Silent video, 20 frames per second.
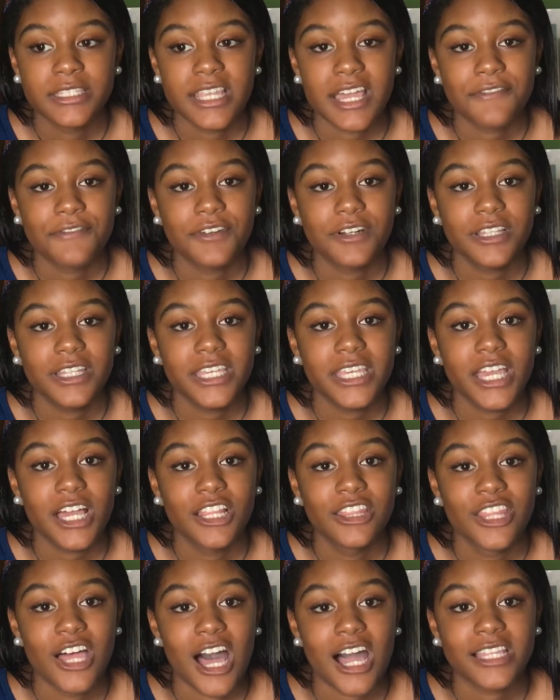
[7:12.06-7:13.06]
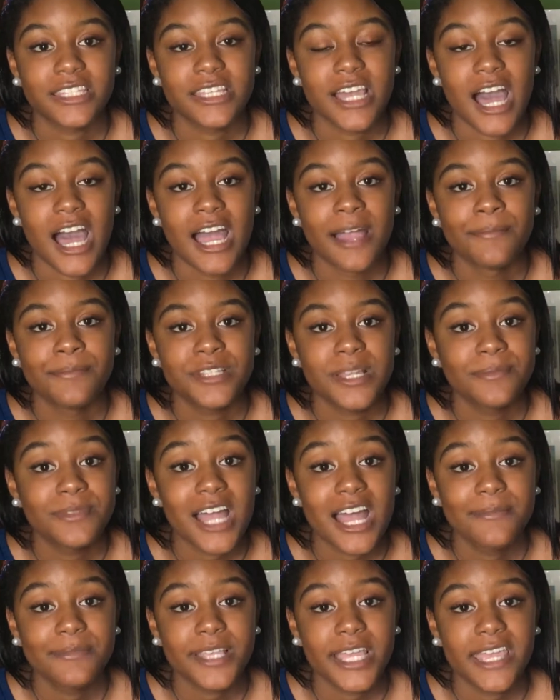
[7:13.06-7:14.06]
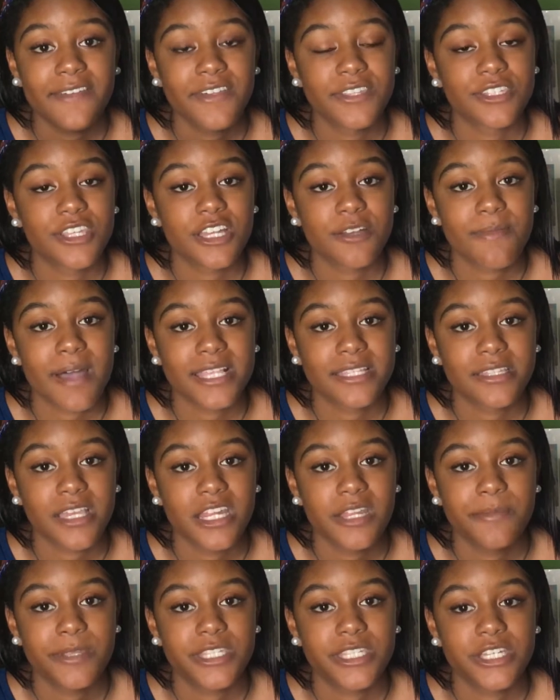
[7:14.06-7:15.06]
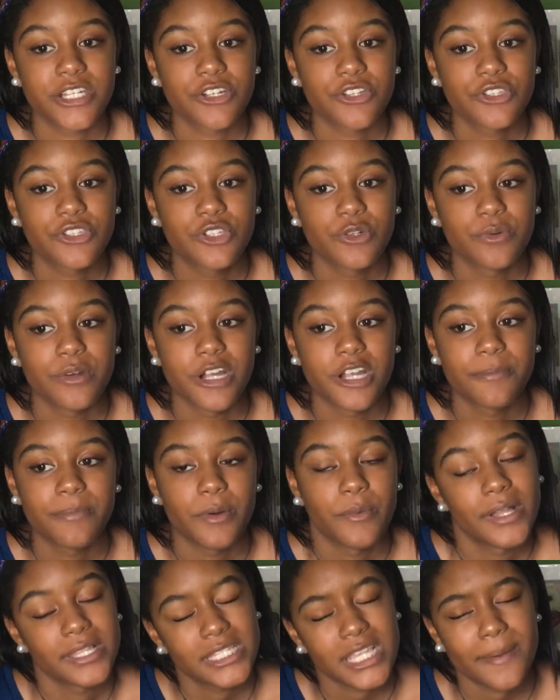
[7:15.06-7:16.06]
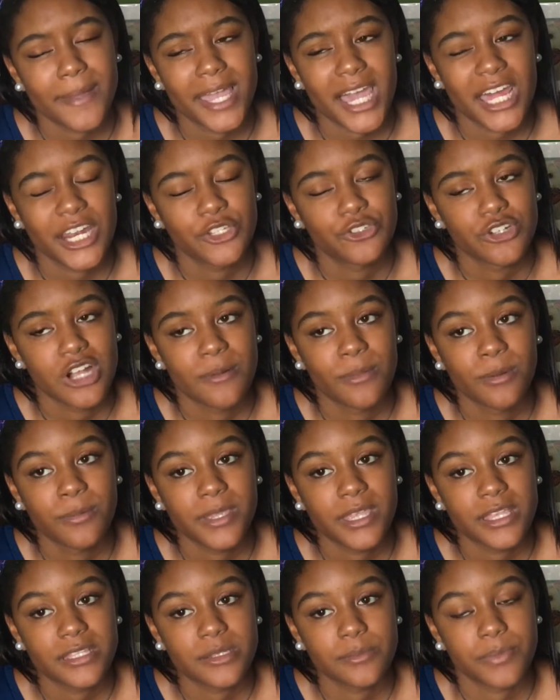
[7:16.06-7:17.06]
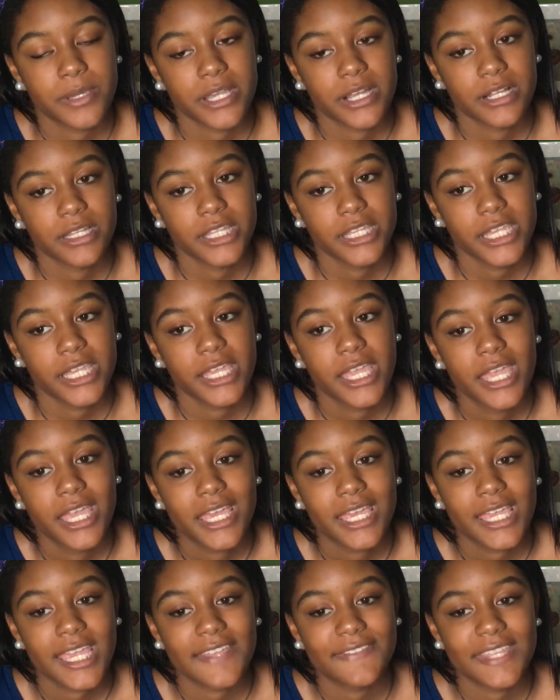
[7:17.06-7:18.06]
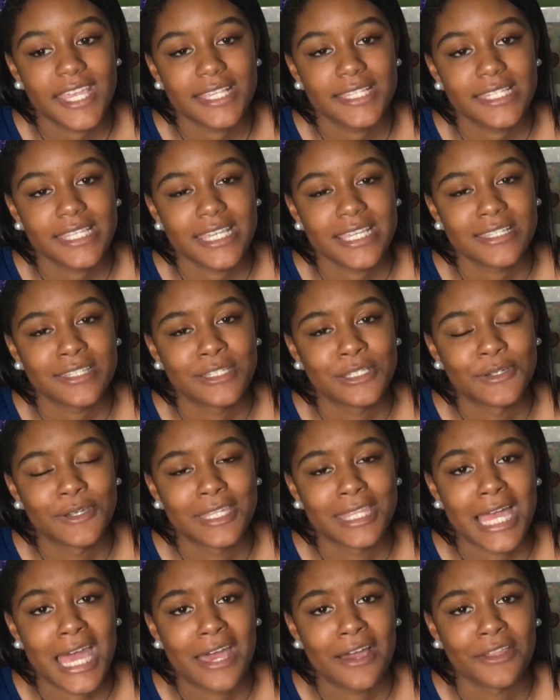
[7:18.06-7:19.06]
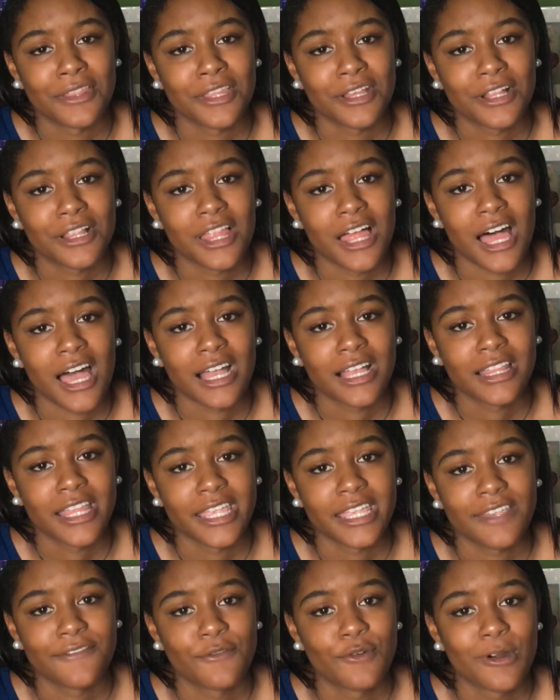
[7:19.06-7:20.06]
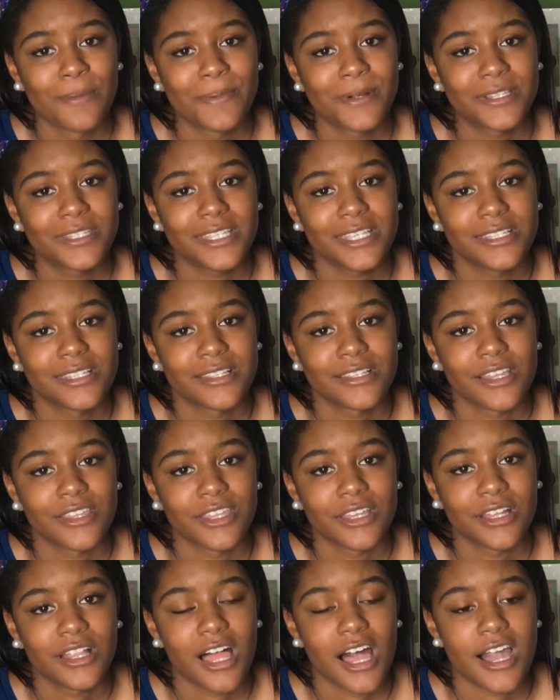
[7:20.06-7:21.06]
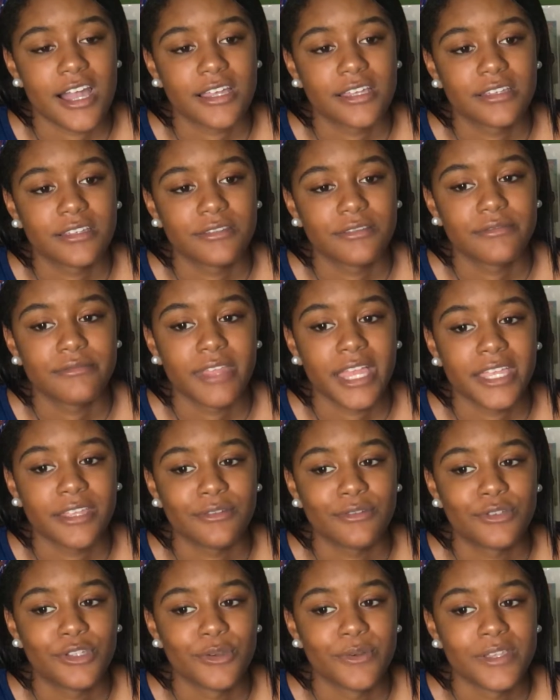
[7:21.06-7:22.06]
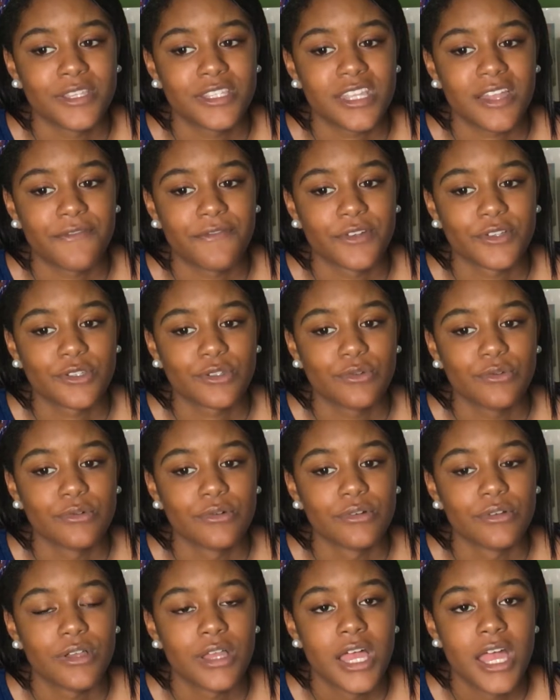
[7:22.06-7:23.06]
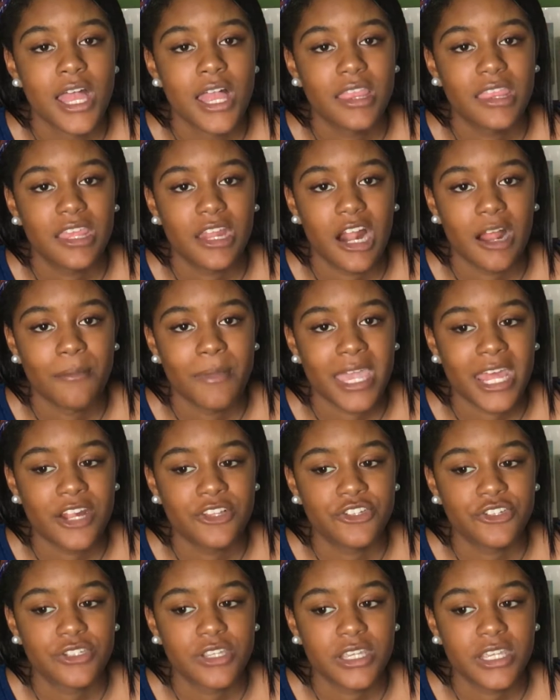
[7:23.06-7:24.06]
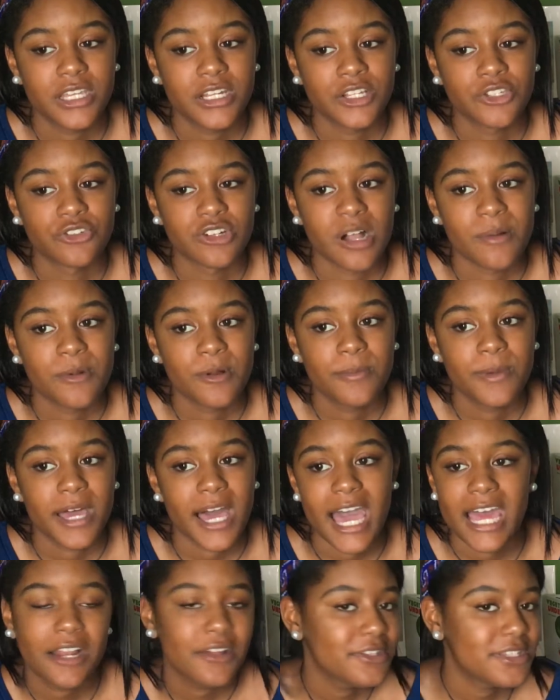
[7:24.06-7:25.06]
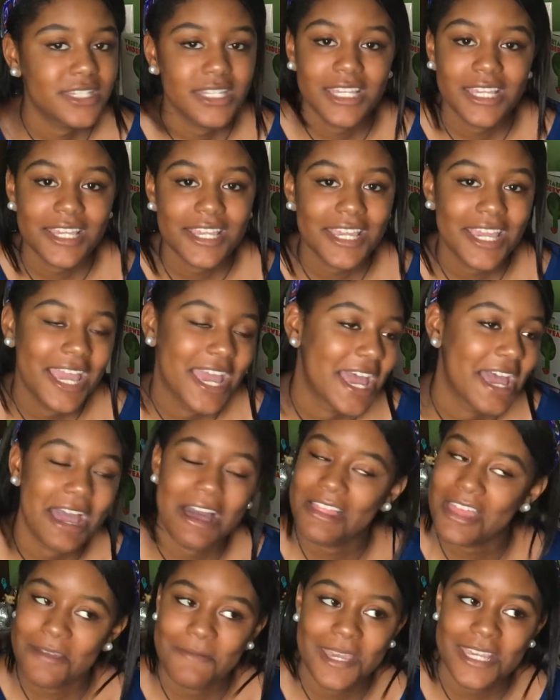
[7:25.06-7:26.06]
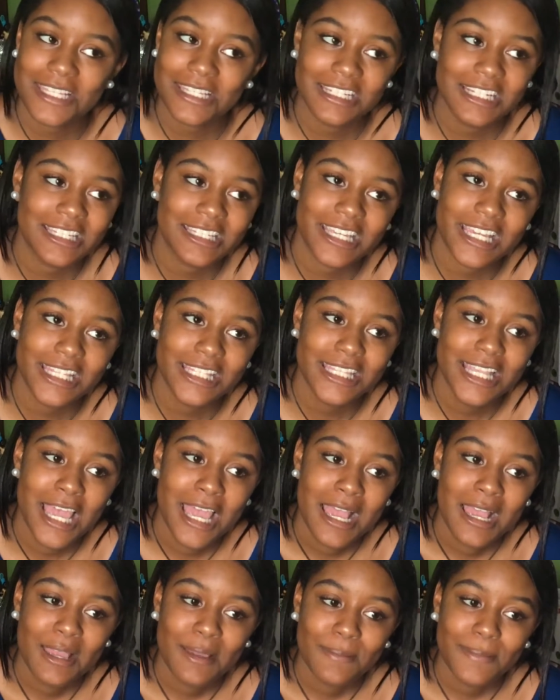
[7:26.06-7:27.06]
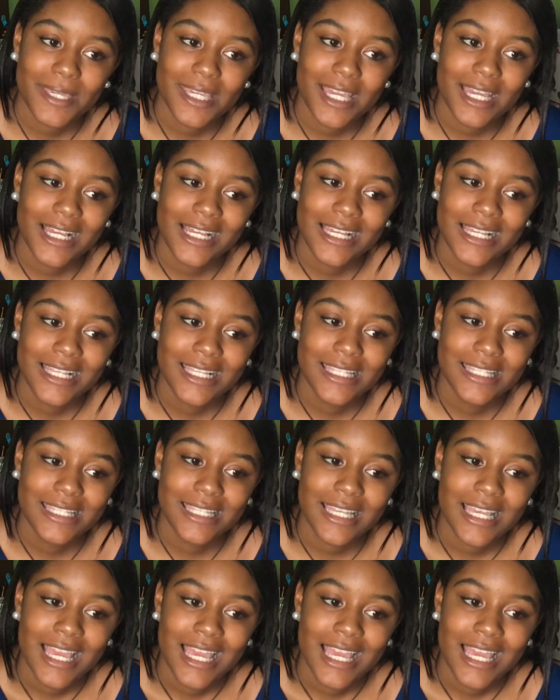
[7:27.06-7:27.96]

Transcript: definitely a lot time. Sometimes I even took my study materials to work, but one time I got in trouble because apparently if they see us doing that on the clock, like if corporate sees us on the clock, like doing stuff for school, then our managers can get in trouble. But I don't see how that makes any sense, because,